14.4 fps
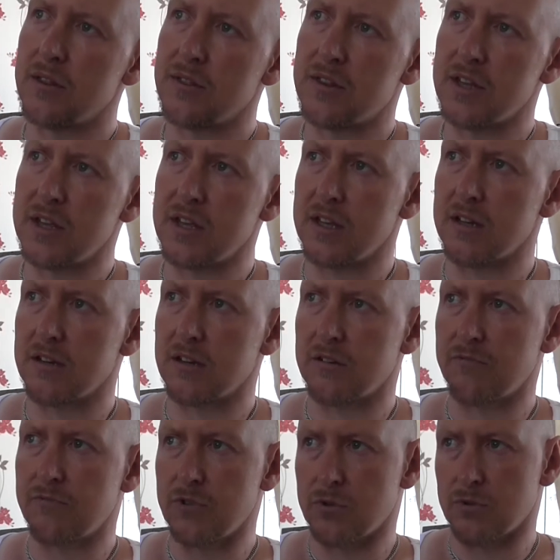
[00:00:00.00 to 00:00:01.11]
The
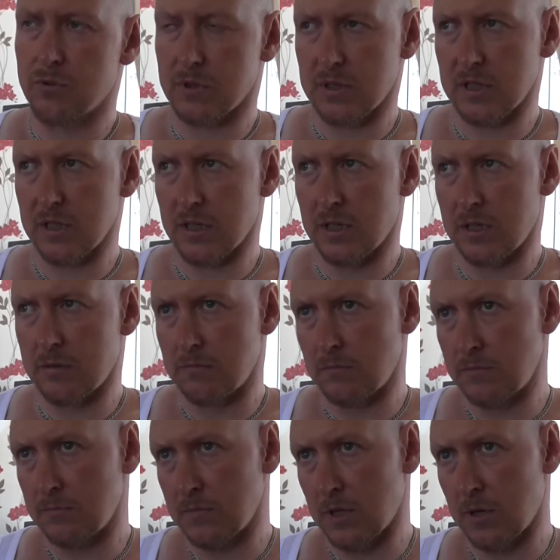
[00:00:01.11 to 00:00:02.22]
real
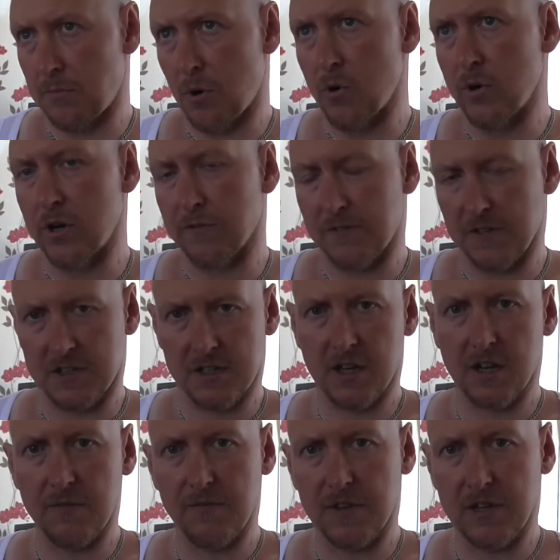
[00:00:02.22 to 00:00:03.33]
point of this
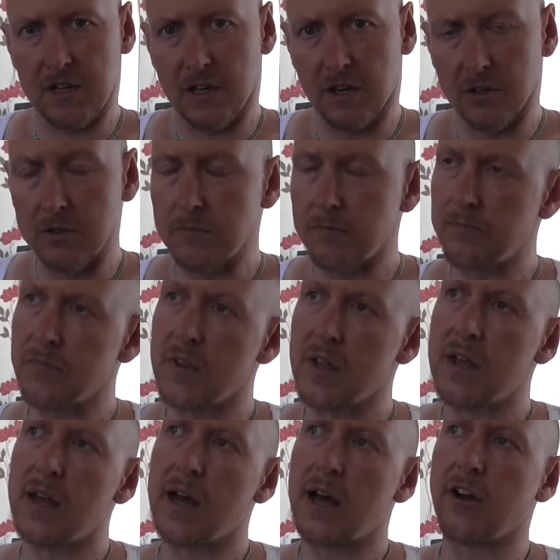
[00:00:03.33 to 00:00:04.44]
second video,
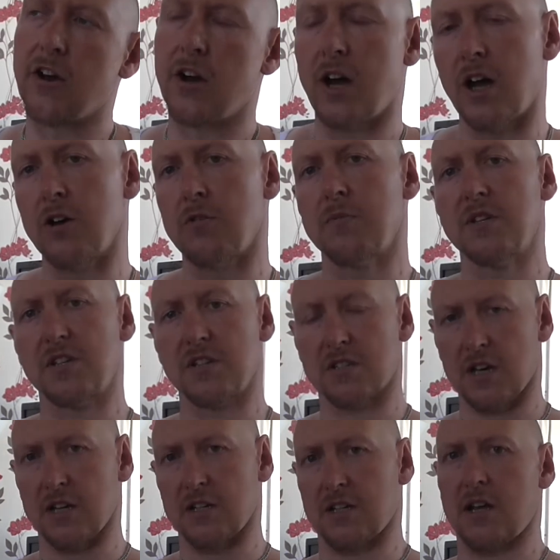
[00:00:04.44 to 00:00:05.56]
and I hope this is
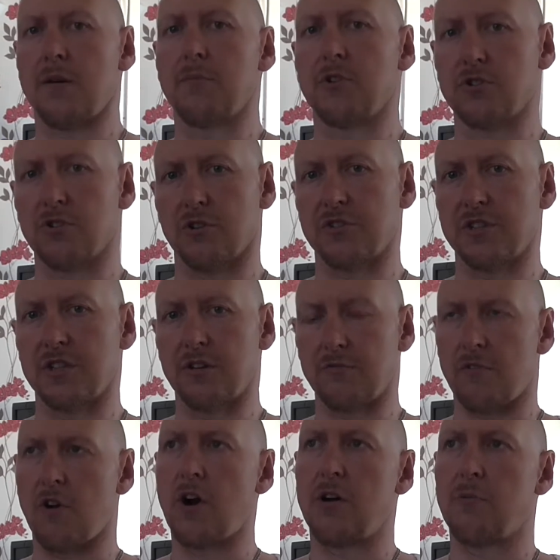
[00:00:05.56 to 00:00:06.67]
going to come across in the
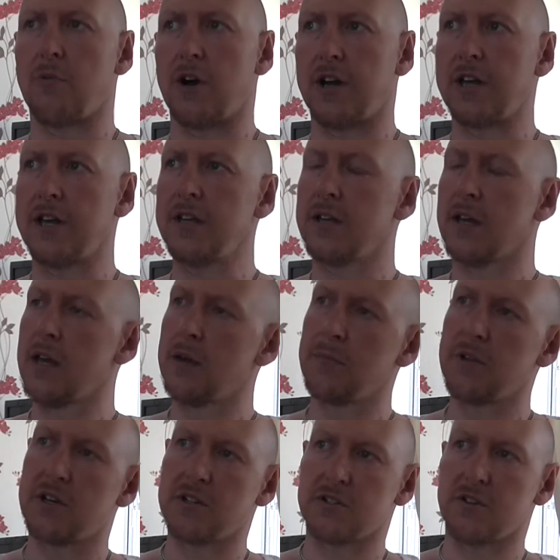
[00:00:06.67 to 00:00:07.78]
right way,
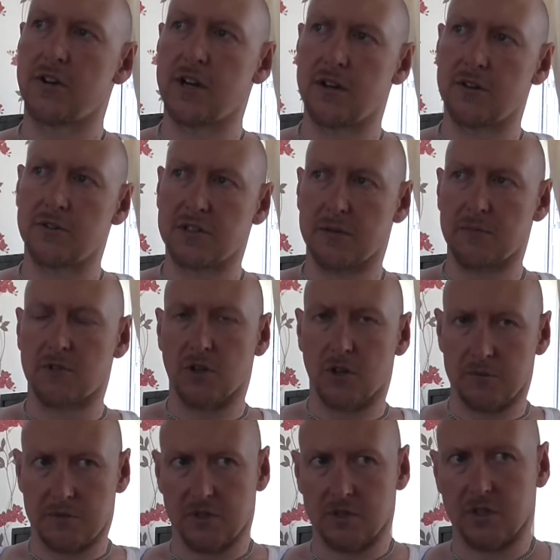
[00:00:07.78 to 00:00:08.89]
because I know
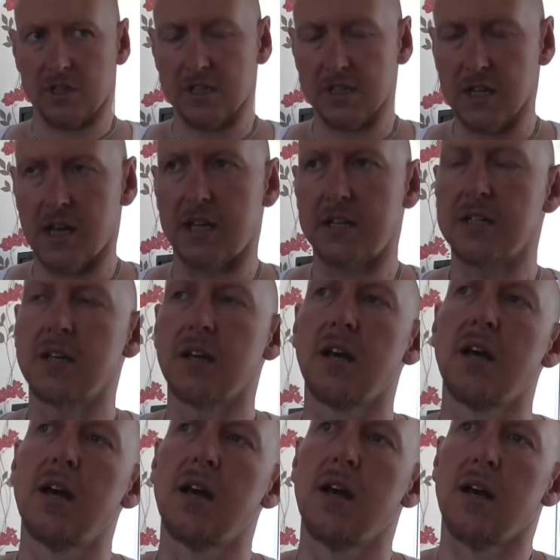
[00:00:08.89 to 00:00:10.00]
sometimes, as I said,
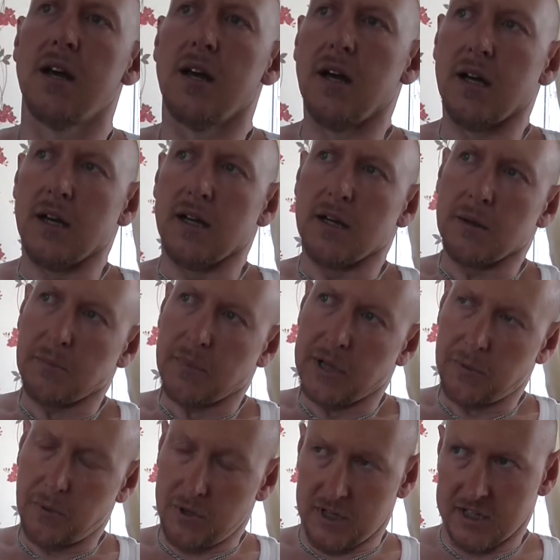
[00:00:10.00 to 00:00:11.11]

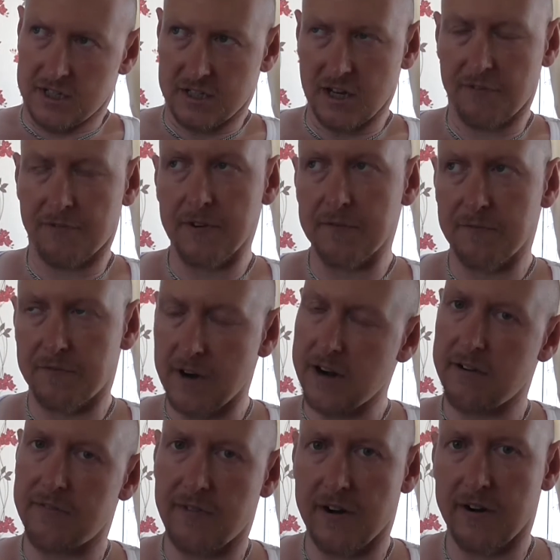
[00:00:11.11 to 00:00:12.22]
people that are suffering
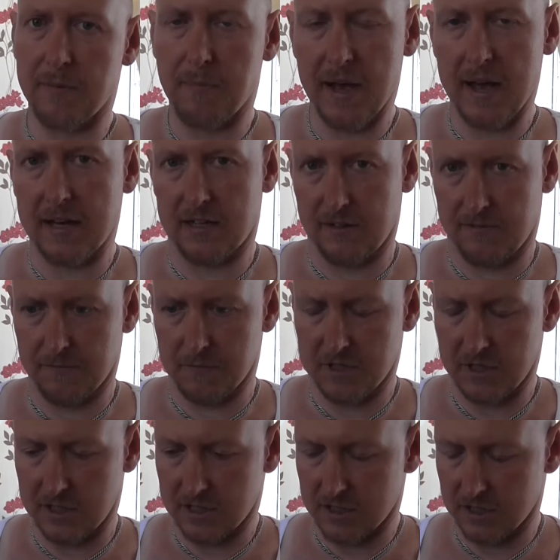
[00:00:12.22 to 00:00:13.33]
very, very badly from
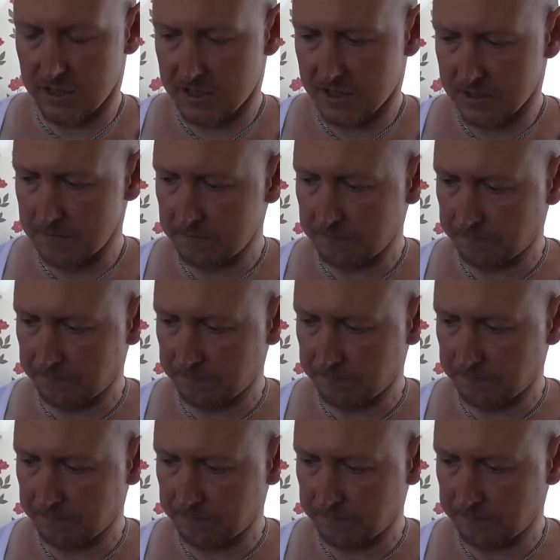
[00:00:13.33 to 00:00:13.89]
tinnitus